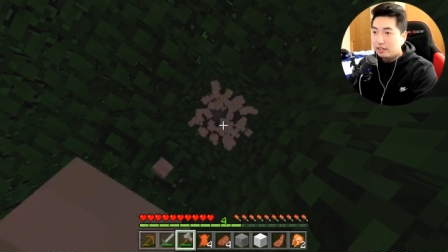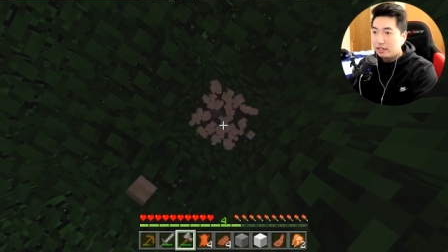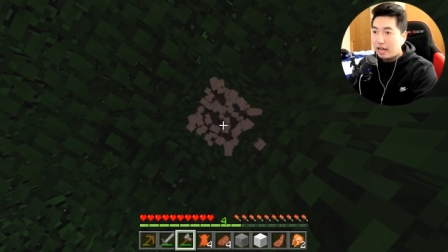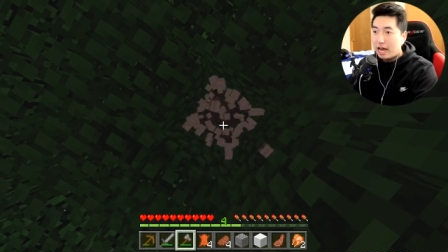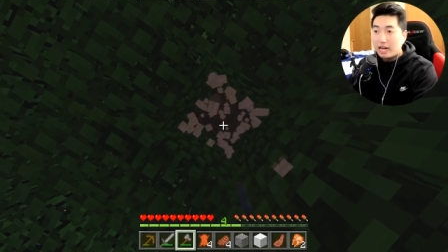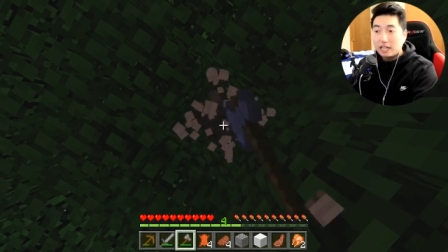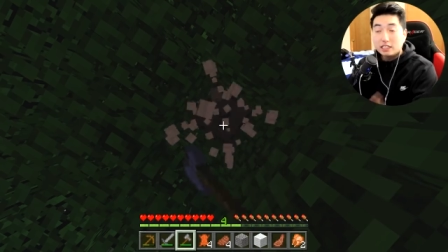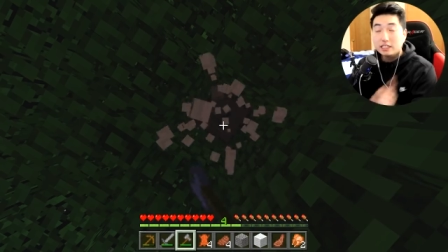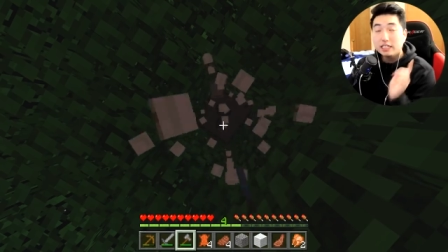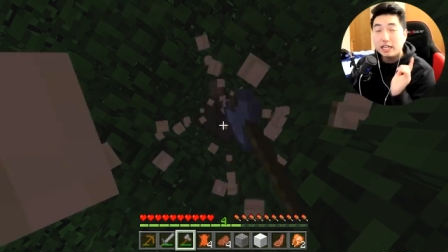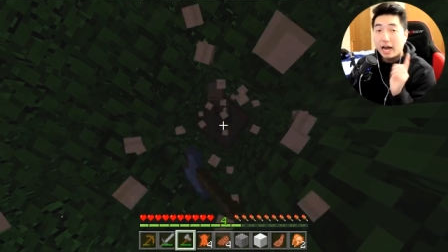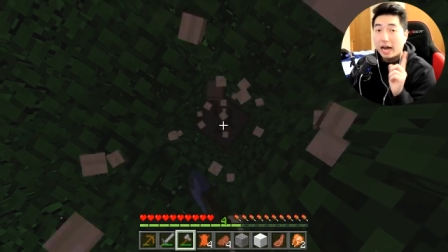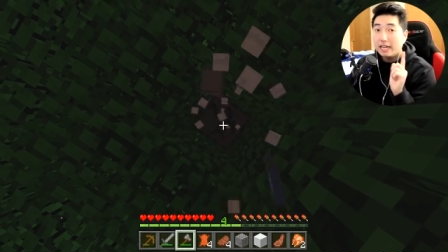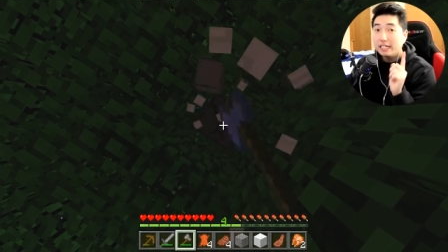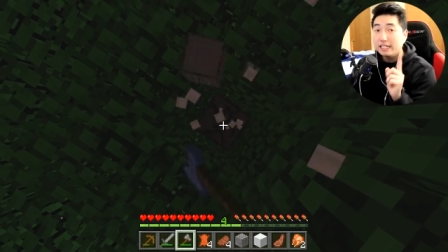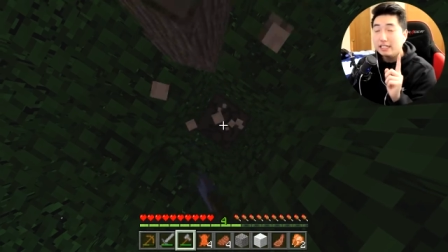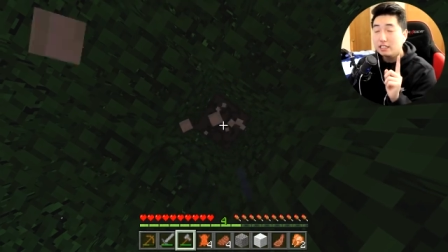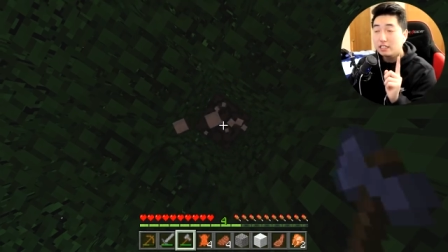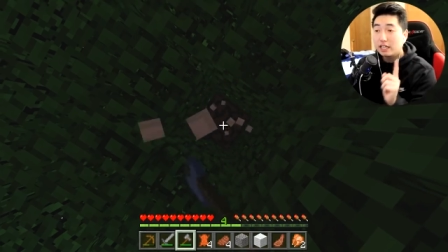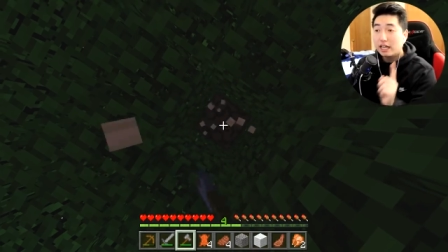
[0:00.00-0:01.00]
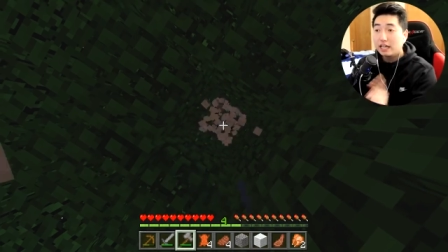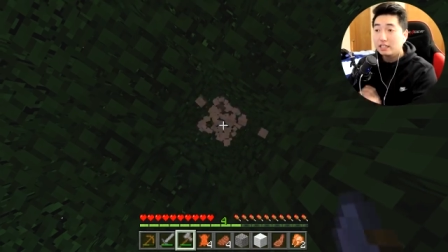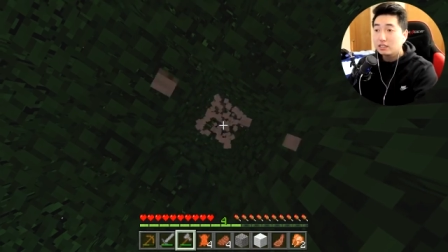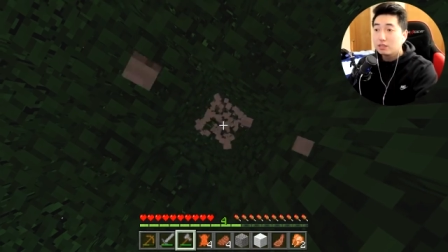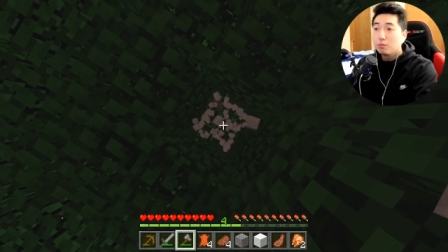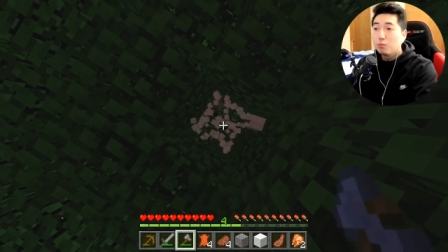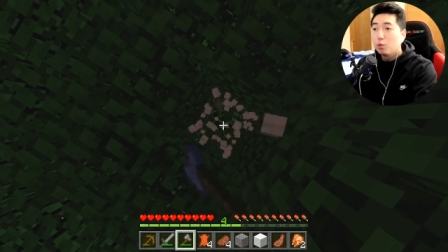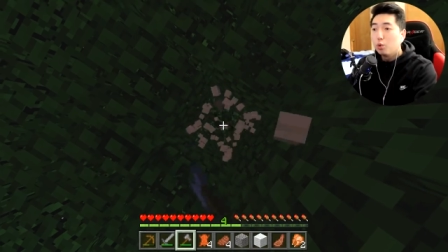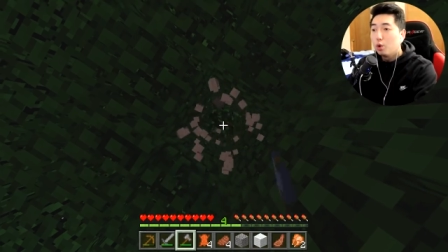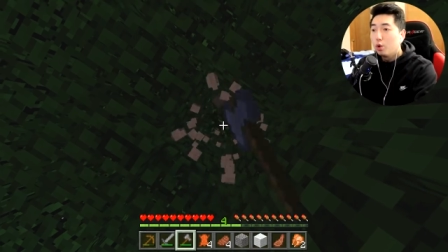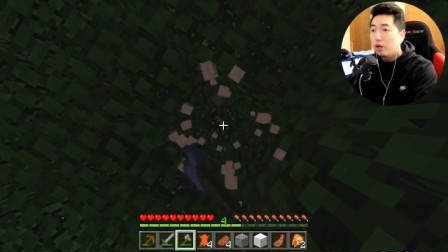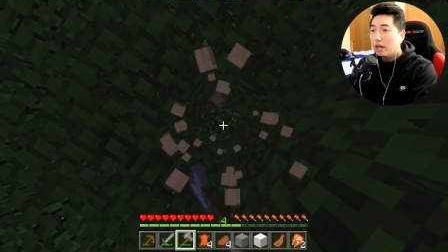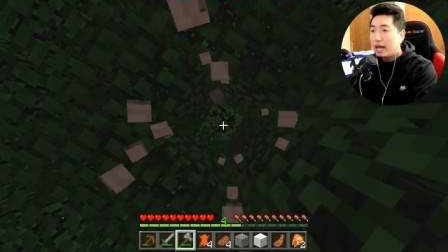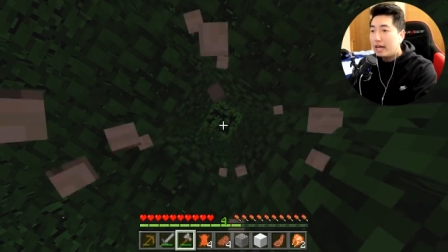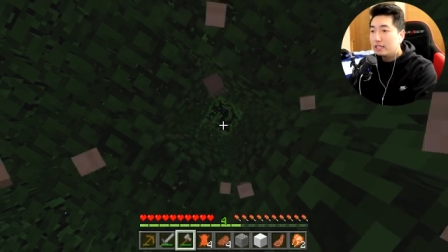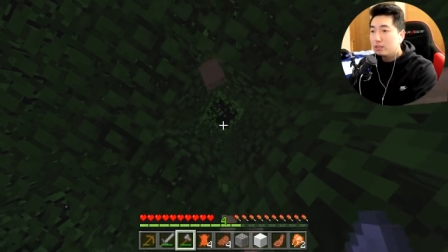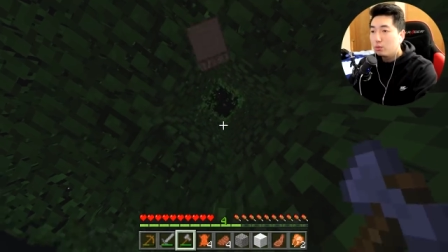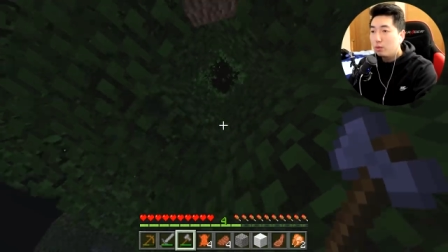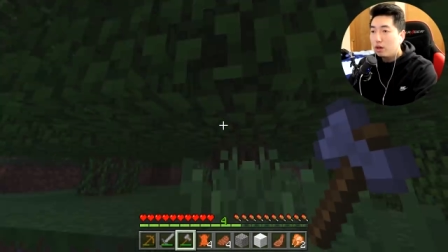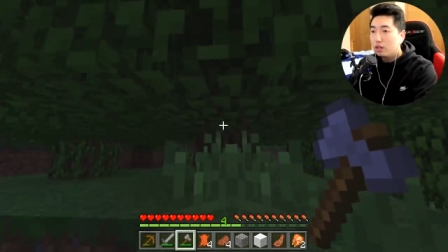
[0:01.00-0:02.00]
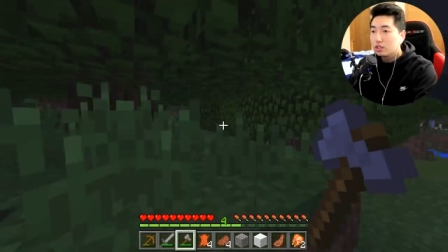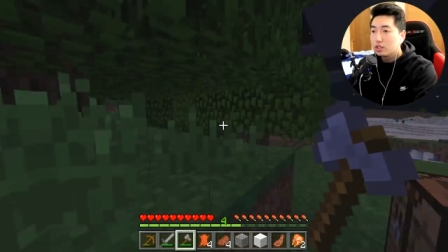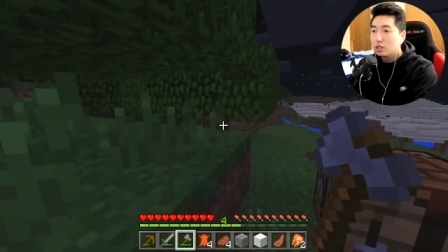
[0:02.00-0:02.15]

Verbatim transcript: Actually, I need to get some wool as well.